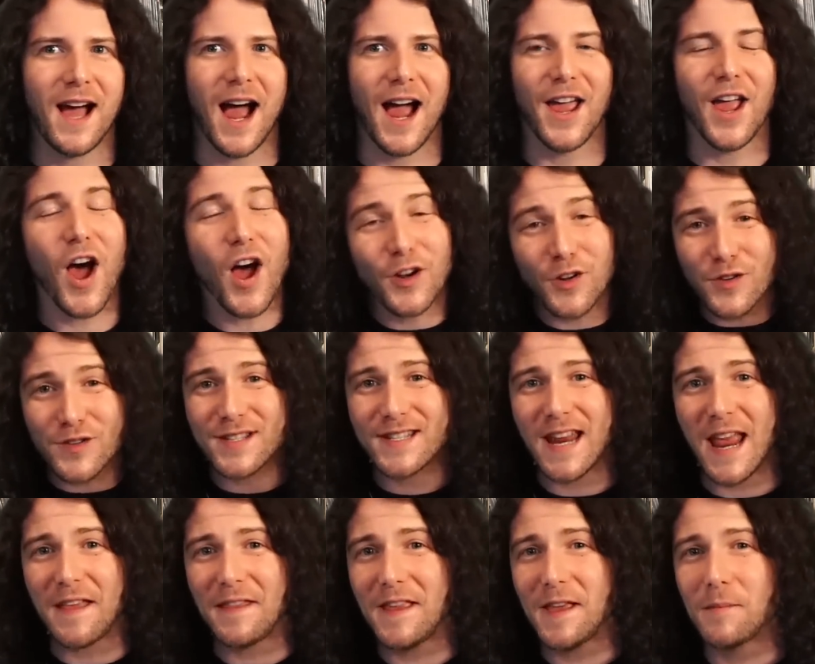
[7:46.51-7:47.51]
I
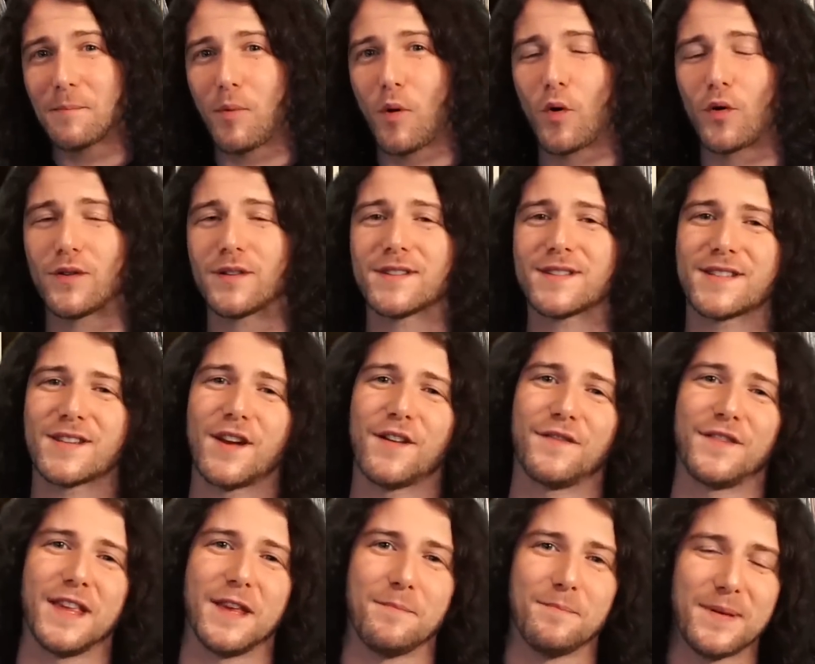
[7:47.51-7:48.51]
understand the importance
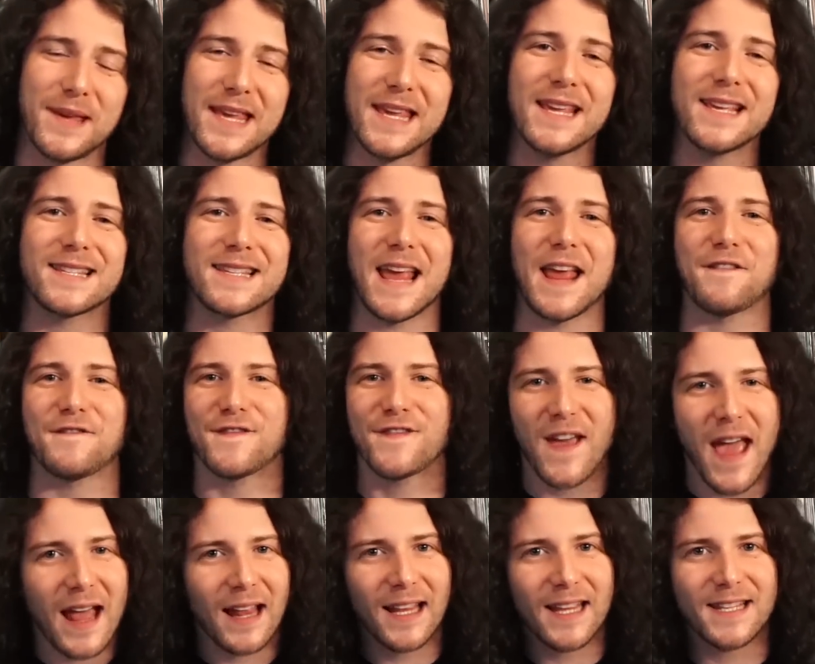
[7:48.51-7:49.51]
of the peaks and
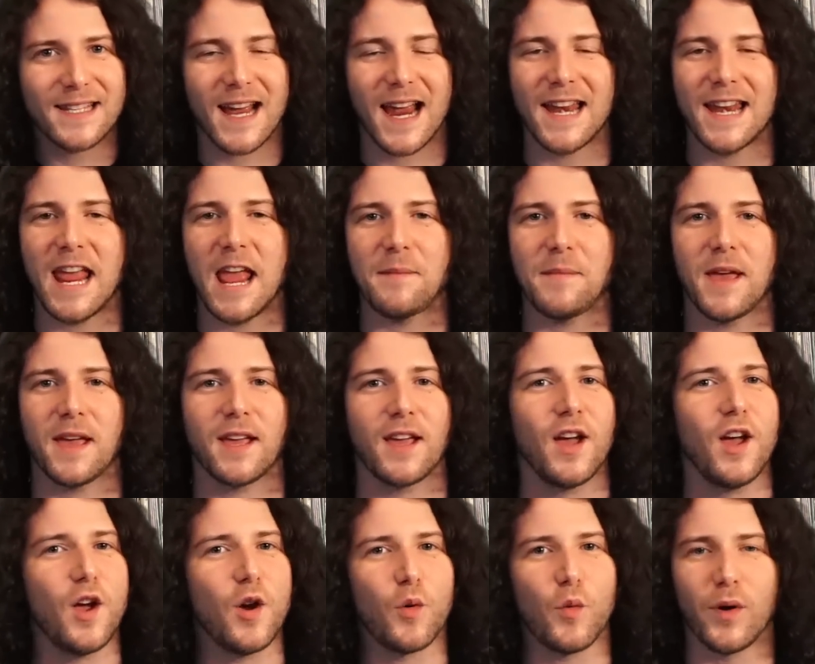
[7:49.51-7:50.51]
valley dynamic
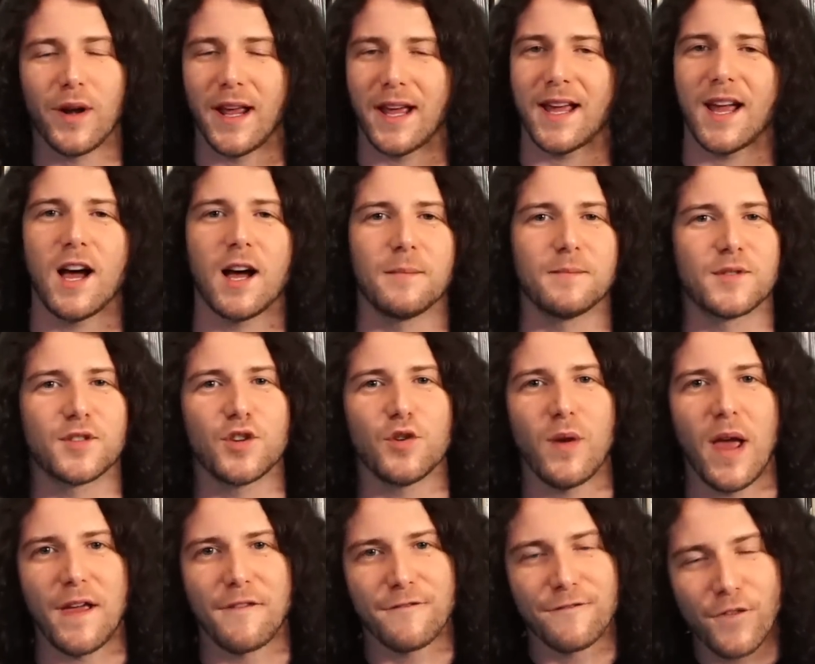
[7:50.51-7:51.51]
when it comes
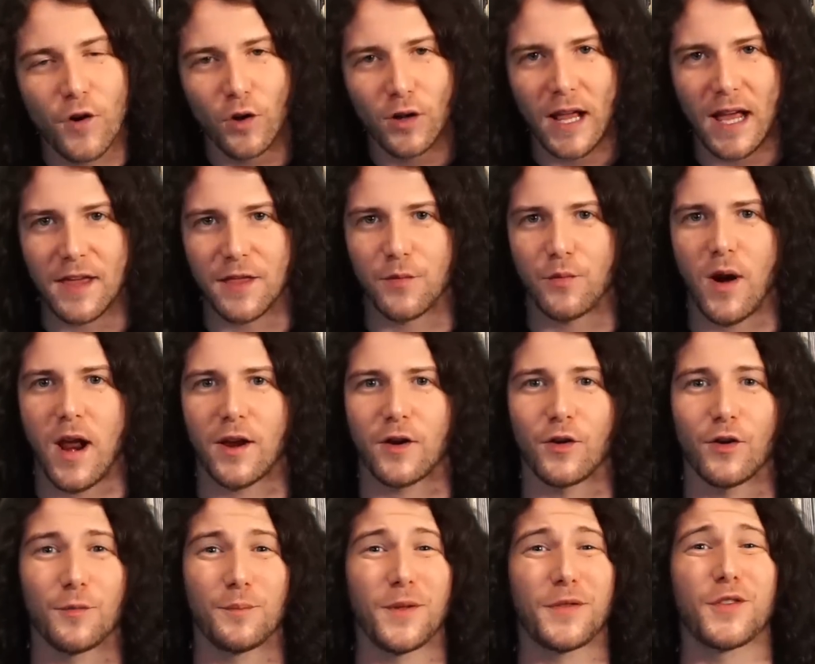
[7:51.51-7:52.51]
to a full-length
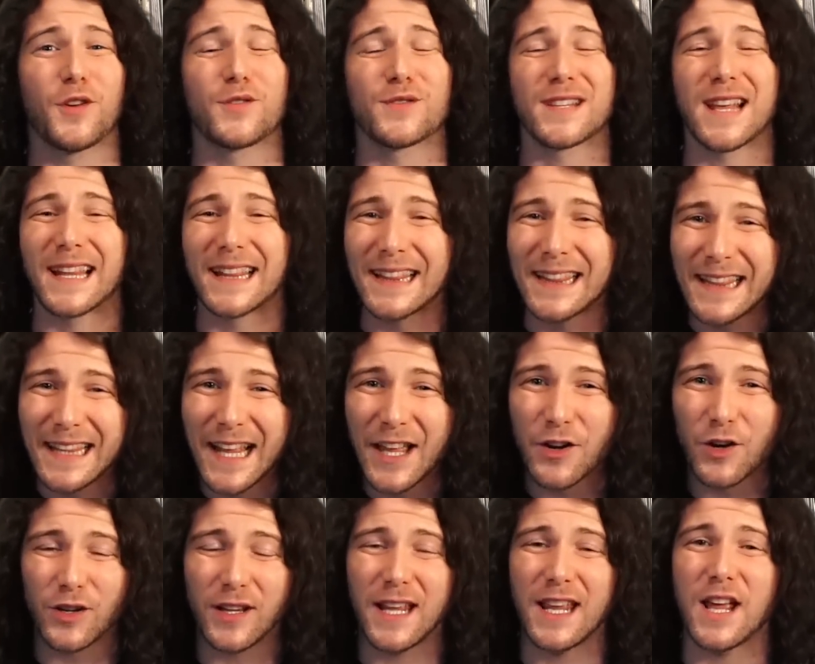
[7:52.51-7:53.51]
record, but there's
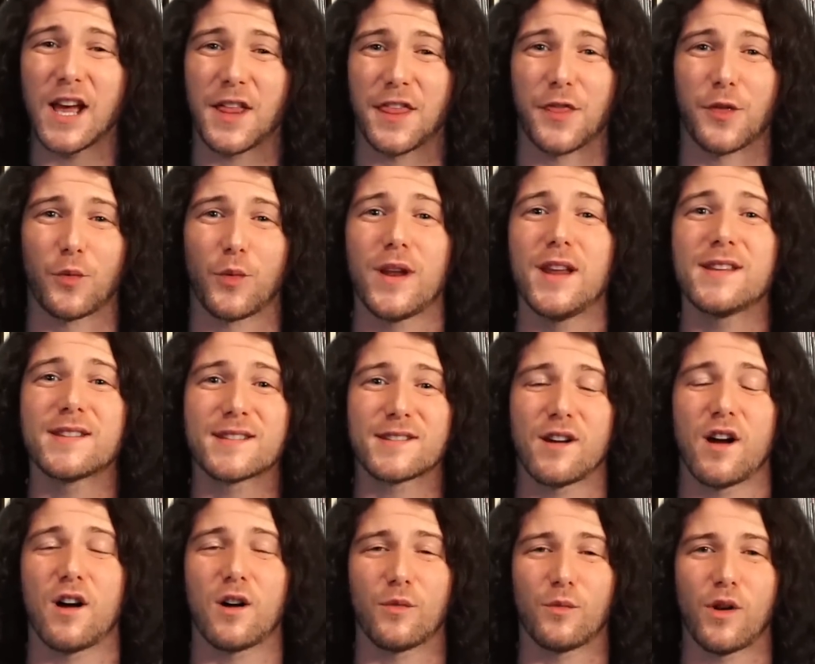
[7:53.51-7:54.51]
literally a
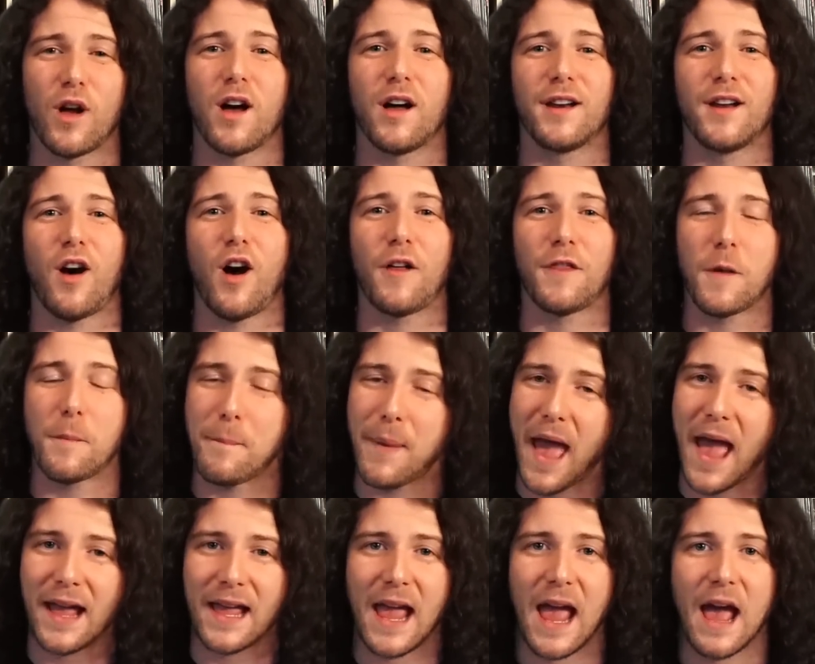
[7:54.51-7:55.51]
3-song run on the
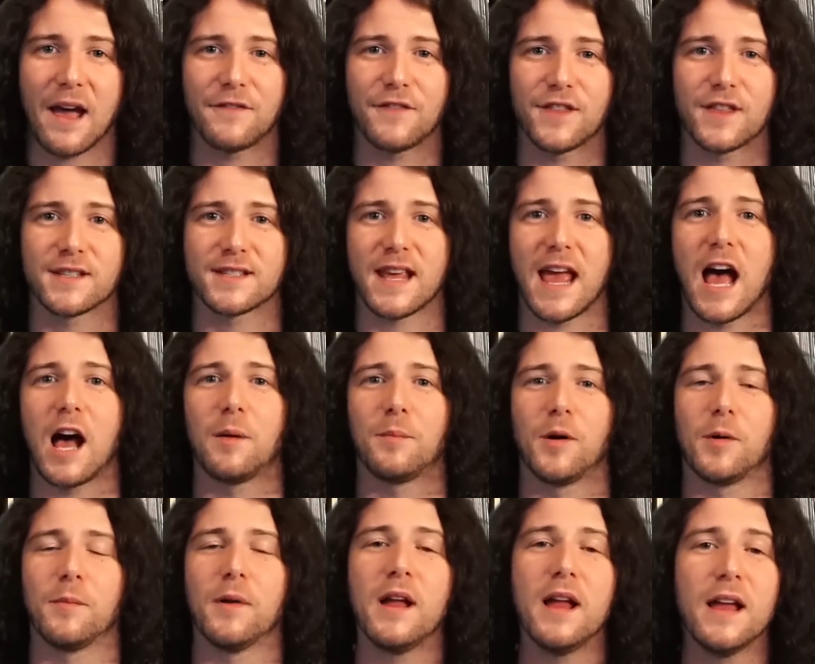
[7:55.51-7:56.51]
back half of this
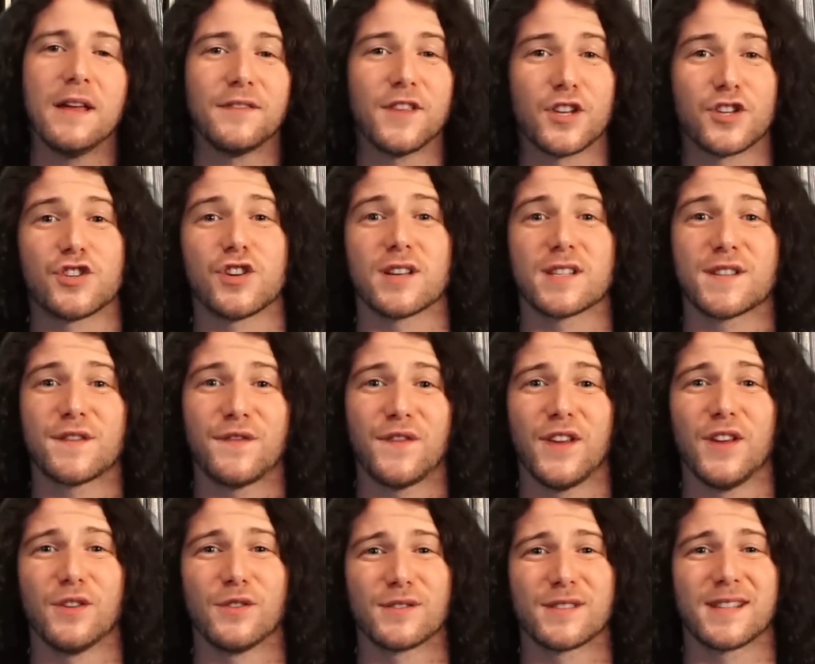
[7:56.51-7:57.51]
album that just
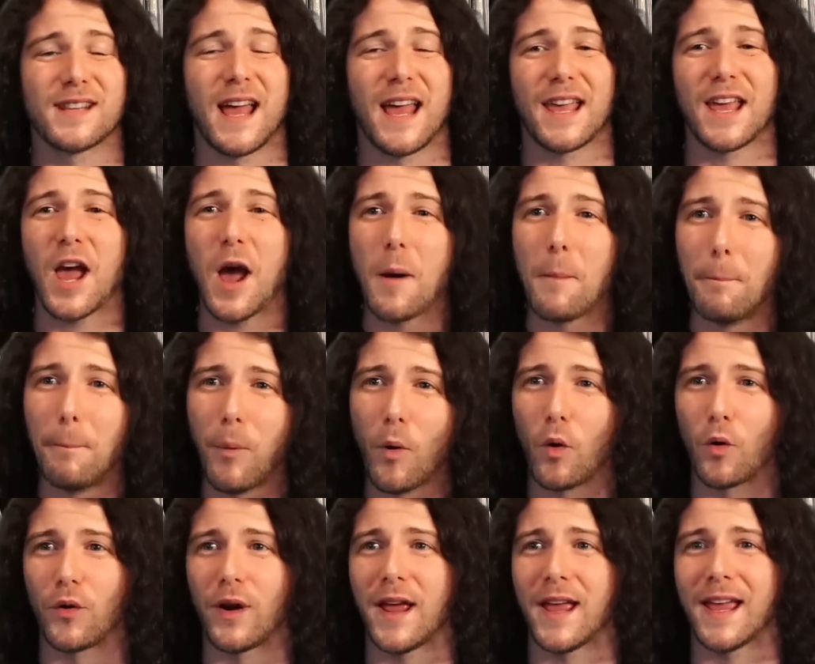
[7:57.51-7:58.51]
feels like
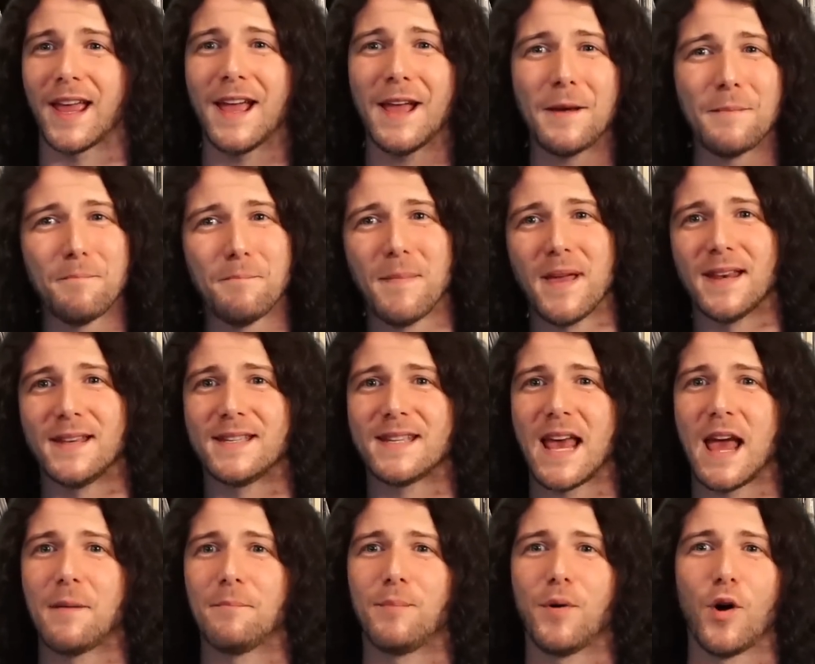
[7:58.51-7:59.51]
boring
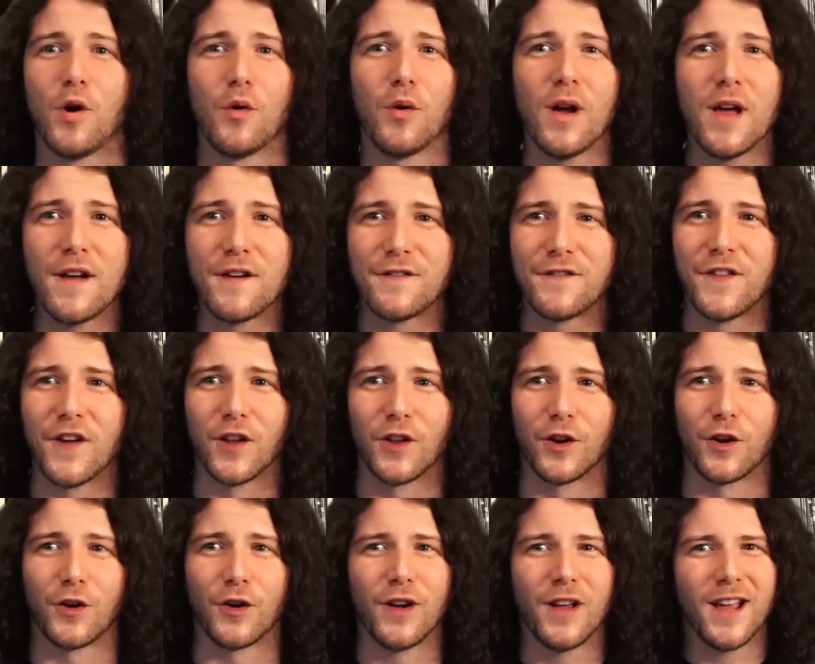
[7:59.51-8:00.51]
mid-tempo
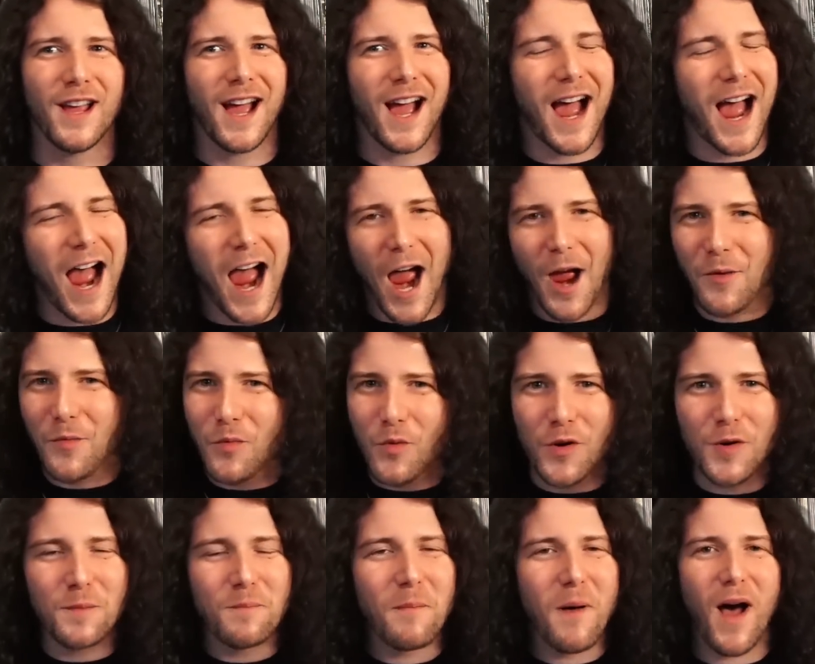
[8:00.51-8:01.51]
filler. I
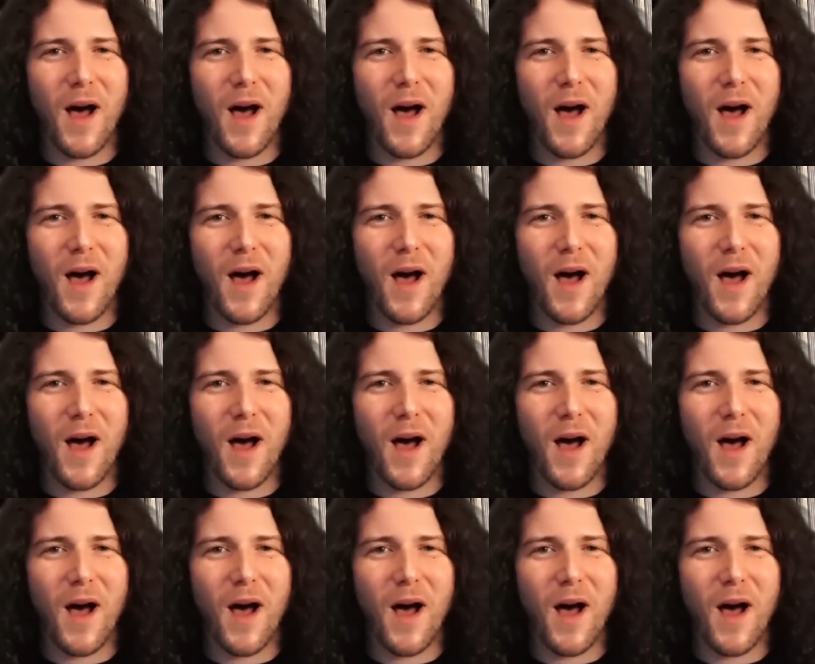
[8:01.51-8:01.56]
wouldn't